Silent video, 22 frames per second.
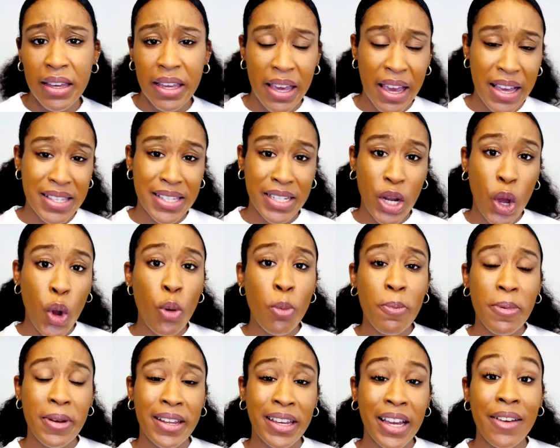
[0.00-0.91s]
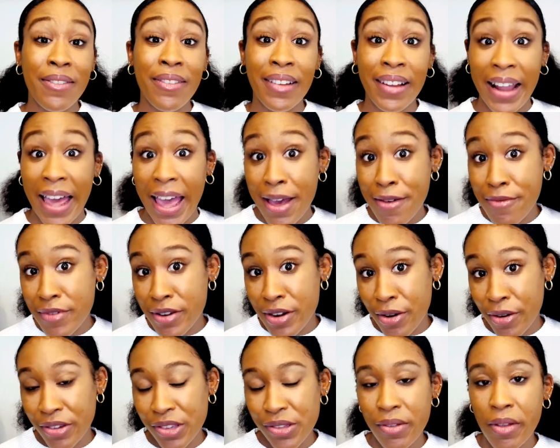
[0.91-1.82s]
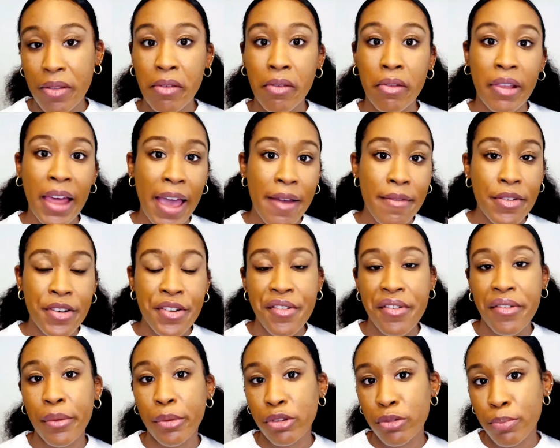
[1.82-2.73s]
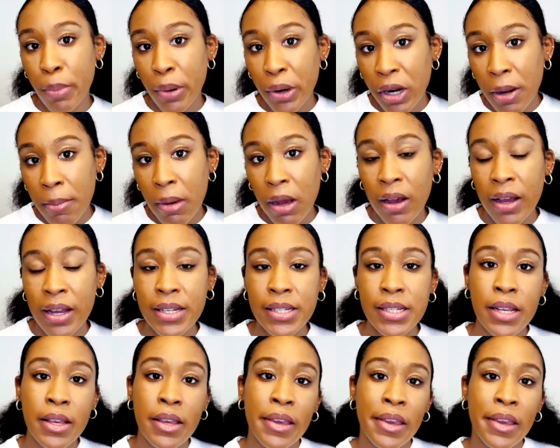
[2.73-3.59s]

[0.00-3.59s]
it has an opening of lavender. So there's lavender and there's bergamot.